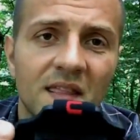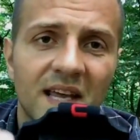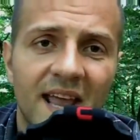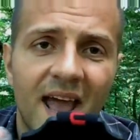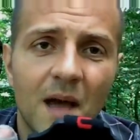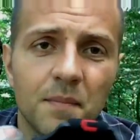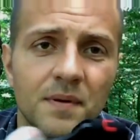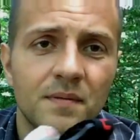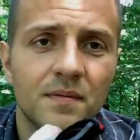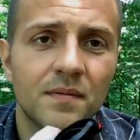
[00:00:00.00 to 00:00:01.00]
The cap
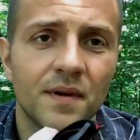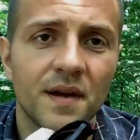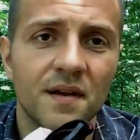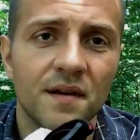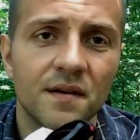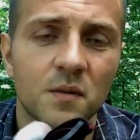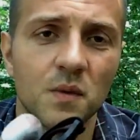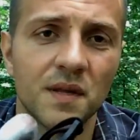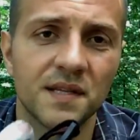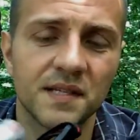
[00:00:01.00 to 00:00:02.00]
right here, the
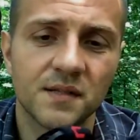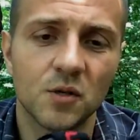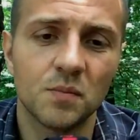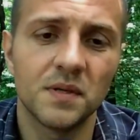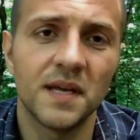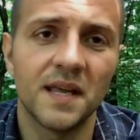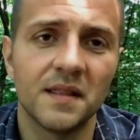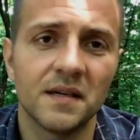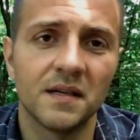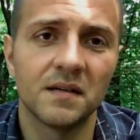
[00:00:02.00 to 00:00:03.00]
one that says open, and
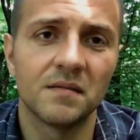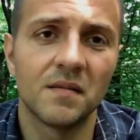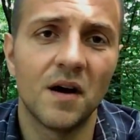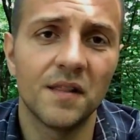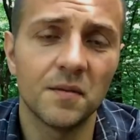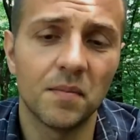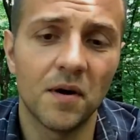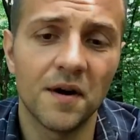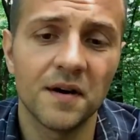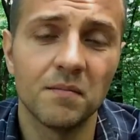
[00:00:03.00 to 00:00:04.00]
the other
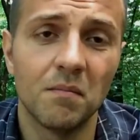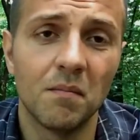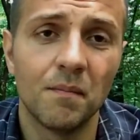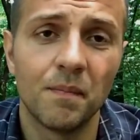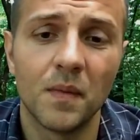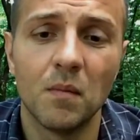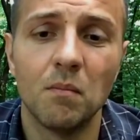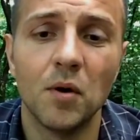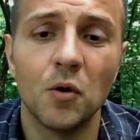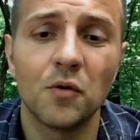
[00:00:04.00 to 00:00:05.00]
part,
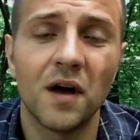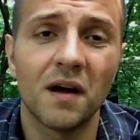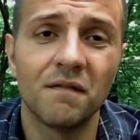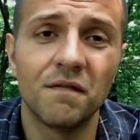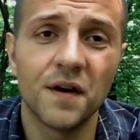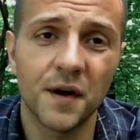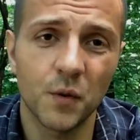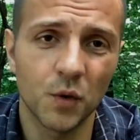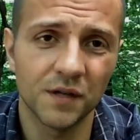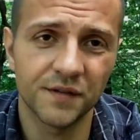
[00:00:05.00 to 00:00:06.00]
both are very
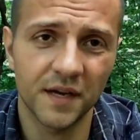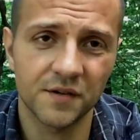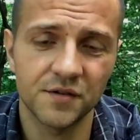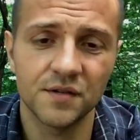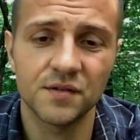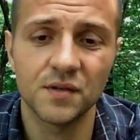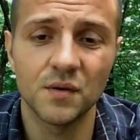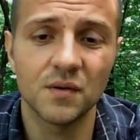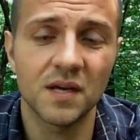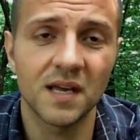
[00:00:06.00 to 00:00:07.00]
well textured, so
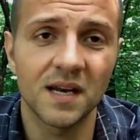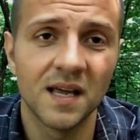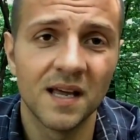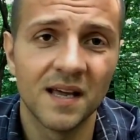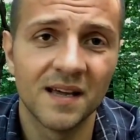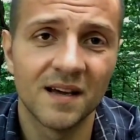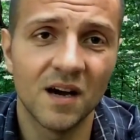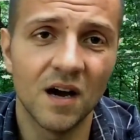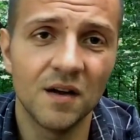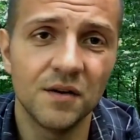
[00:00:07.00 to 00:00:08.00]
you can
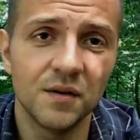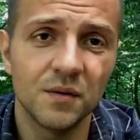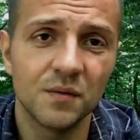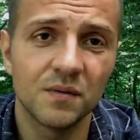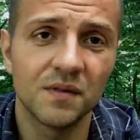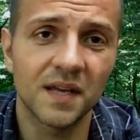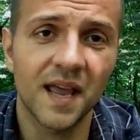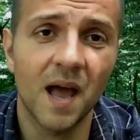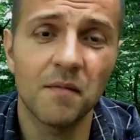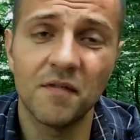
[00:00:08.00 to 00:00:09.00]
undo the
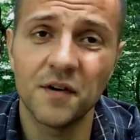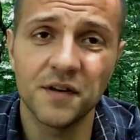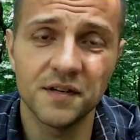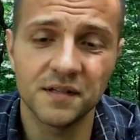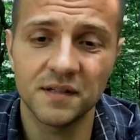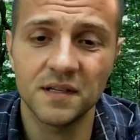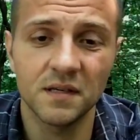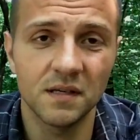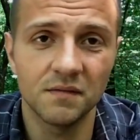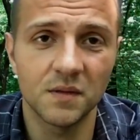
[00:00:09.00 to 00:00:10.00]
cap very easily,
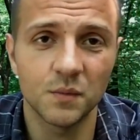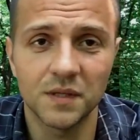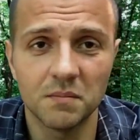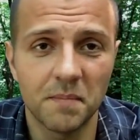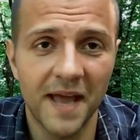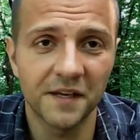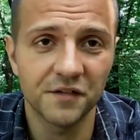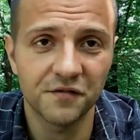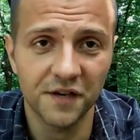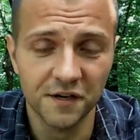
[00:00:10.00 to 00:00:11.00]
even with a
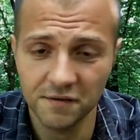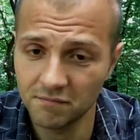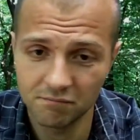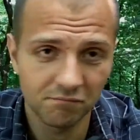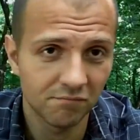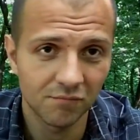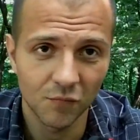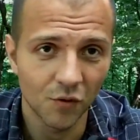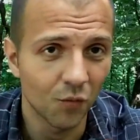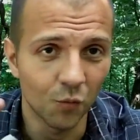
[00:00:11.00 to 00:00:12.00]
bandage finger.
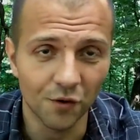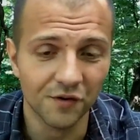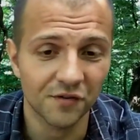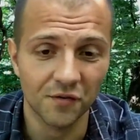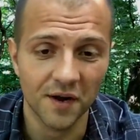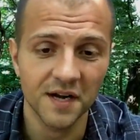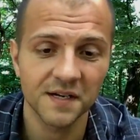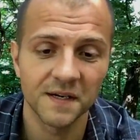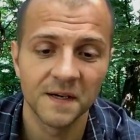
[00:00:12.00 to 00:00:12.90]
Works great.